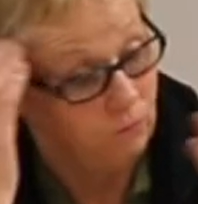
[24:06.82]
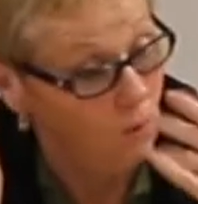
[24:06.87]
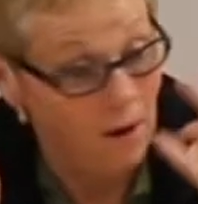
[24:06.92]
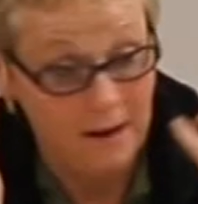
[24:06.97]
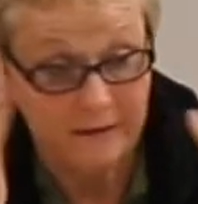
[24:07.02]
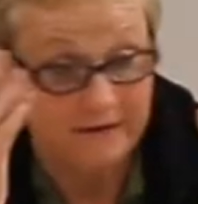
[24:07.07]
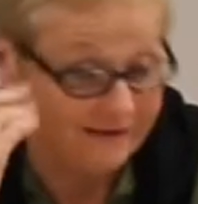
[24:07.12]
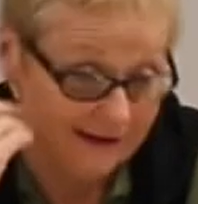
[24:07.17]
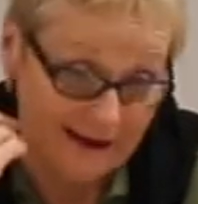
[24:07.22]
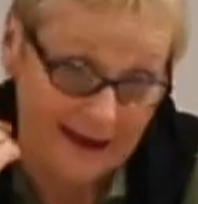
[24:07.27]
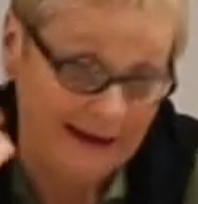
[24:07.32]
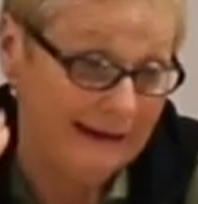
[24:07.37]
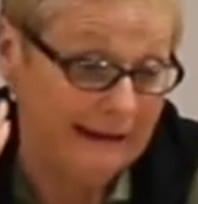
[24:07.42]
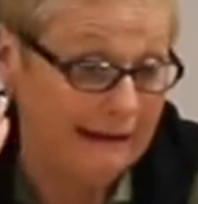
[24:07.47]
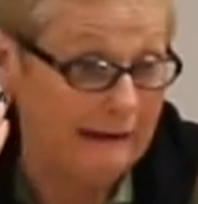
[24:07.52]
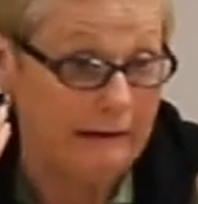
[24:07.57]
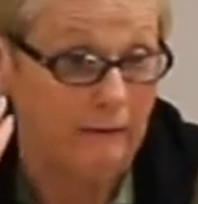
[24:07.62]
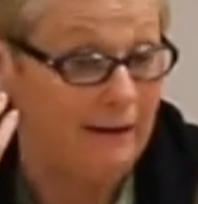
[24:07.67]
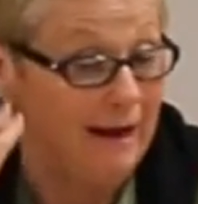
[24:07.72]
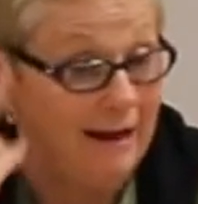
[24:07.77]
one side
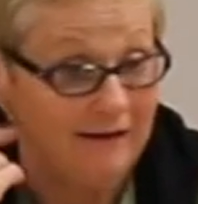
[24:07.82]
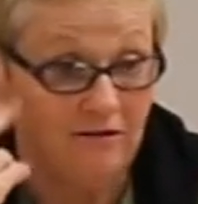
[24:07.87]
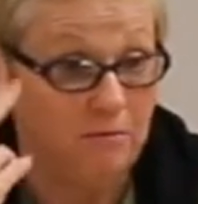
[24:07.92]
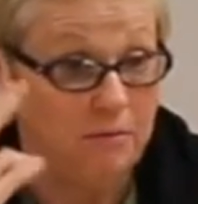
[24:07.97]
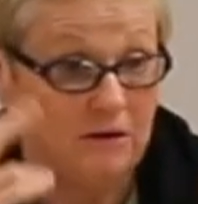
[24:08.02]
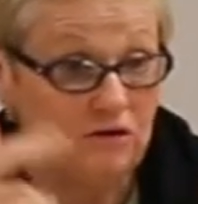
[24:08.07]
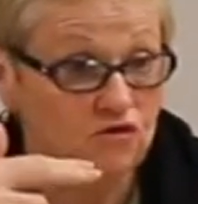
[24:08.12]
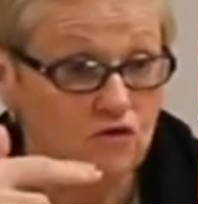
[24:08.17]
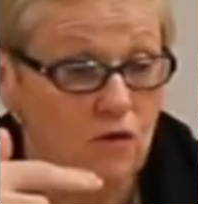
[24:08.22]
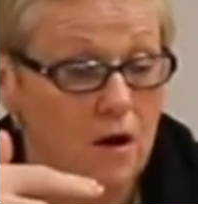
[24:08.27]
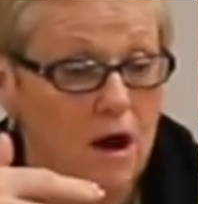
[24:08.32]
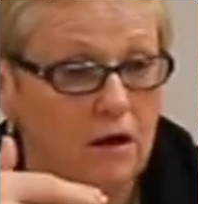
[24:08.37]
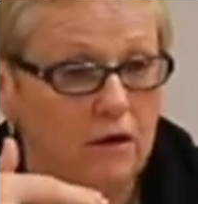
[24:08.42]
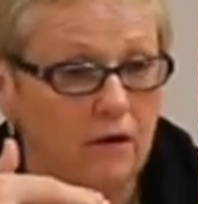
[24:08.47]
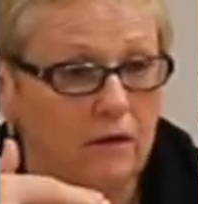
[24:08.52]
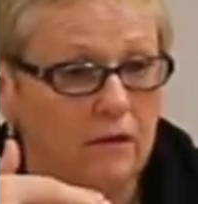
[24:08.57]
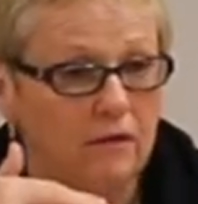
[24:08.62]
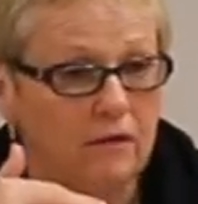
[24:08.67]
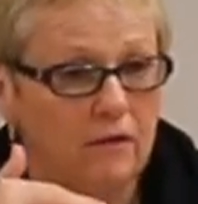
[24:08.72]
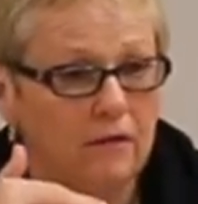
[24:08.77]
here has to be
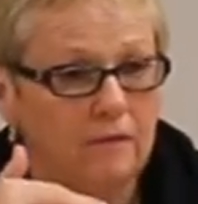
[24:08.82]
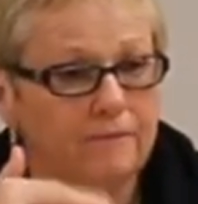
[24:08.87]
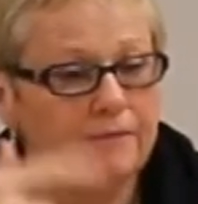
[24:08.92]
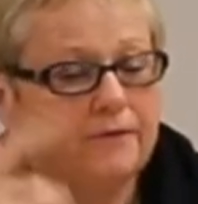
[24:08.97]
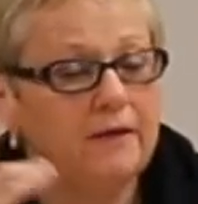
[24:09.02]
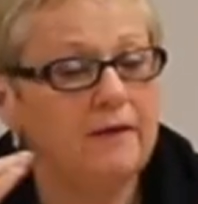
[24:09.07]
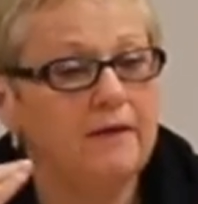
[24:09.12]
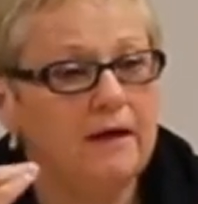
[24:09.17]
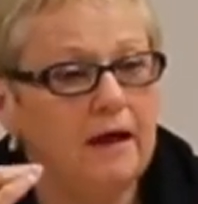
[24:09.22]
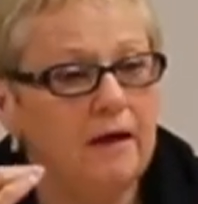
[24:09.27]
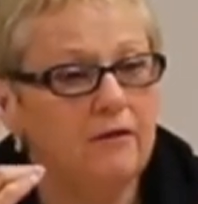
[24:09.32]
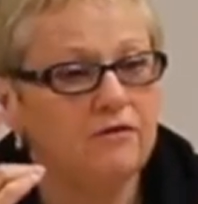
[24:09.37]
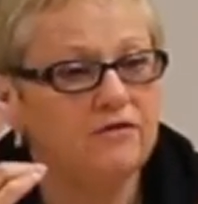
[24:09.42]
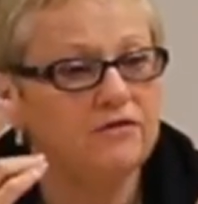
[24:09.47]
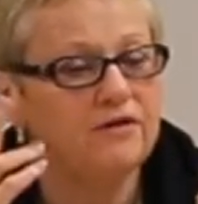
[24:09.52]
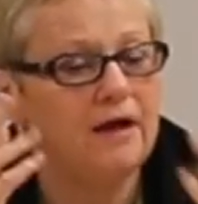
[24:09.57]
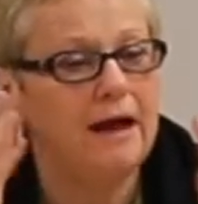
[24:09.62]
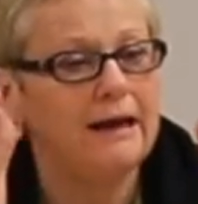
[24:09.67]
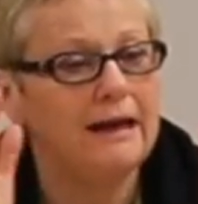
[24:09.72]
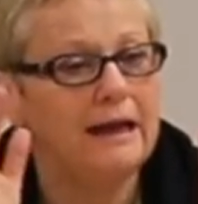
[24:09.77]
stronger than the other
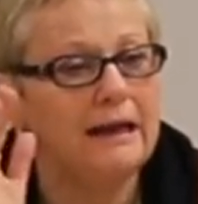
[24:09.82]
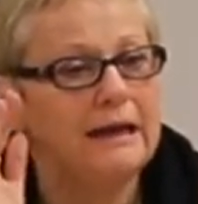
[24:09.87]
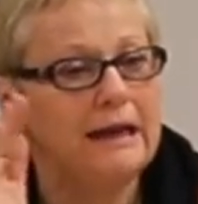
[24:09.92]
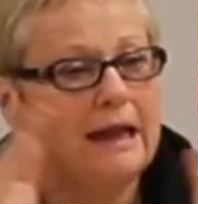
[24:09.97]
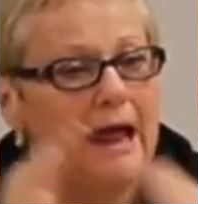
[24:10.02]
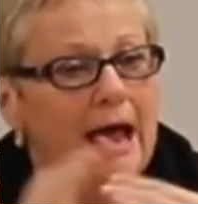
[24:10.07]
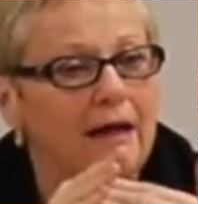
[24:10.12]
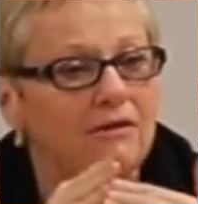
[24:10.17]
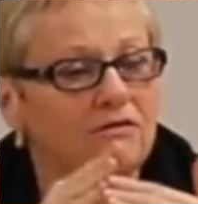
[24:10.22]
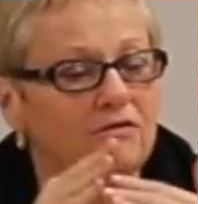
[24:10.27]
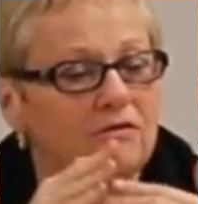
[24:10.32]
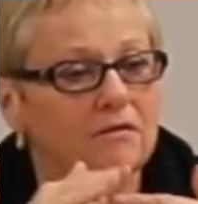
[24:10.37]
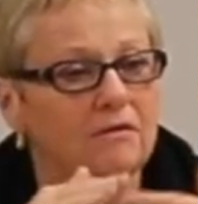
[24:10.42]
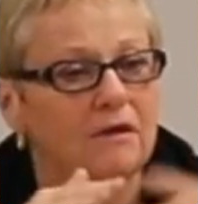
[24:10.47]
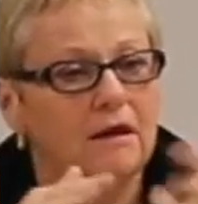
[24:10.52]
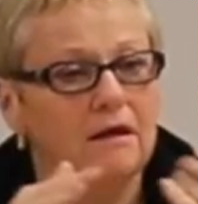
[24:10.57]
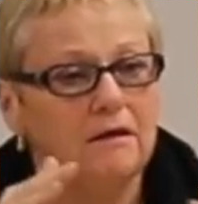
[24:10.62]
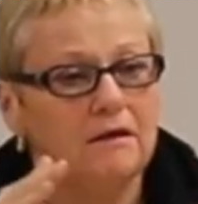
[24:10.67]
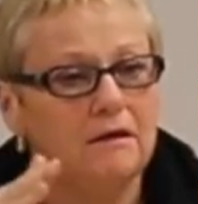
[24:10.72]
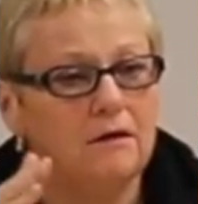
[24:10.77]
side, and it has to,
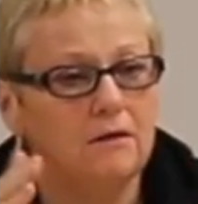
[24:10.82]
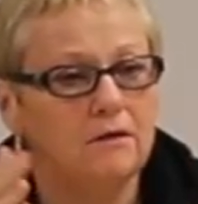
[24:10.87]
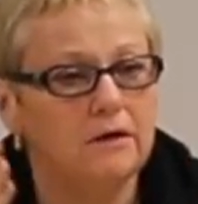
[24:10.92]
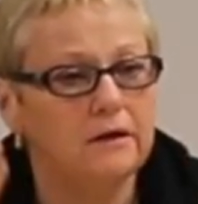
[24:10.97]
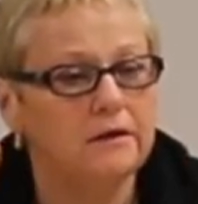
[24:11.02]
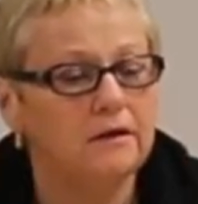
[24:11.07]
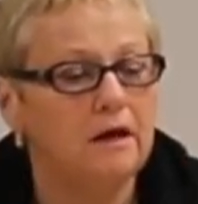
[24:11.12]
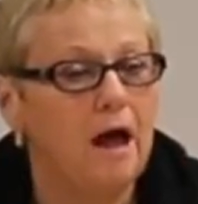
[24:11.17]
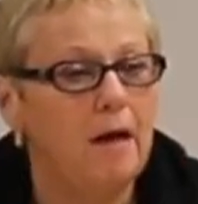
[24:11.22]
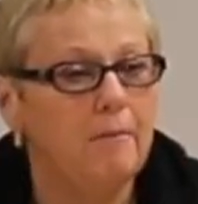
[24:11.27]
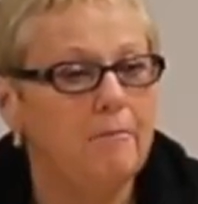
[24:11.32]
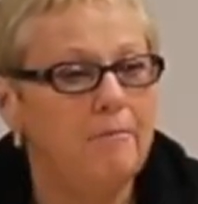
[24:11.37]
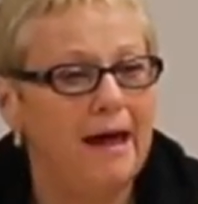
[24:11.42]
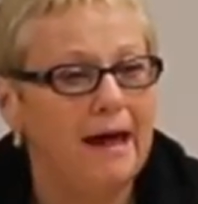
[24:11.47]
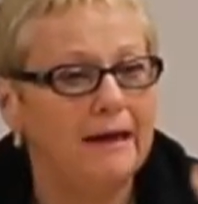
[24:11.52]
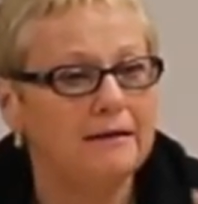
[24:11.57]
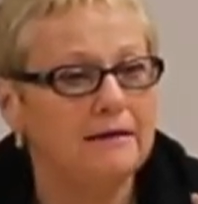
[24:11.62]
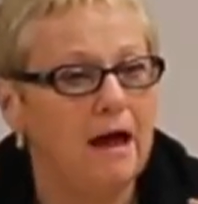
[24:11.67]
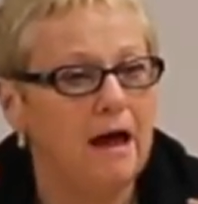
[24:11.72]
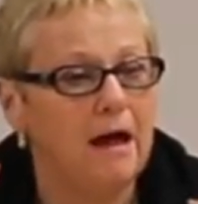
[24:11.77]
you know, good cop,
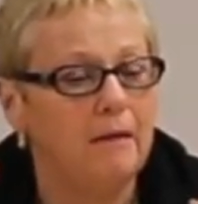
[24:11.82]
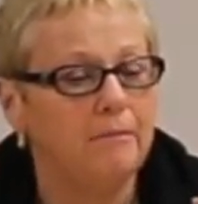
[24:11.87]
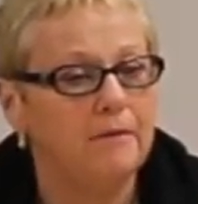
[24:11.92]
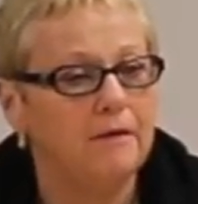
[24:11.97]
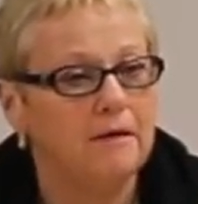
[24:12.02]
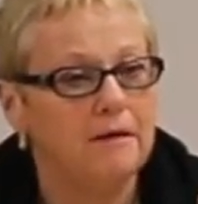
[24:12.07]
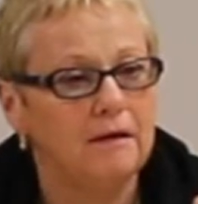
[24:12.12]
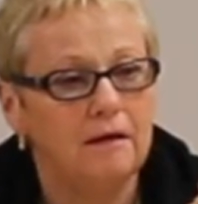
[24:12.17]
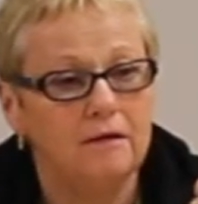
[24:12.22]
bad cop.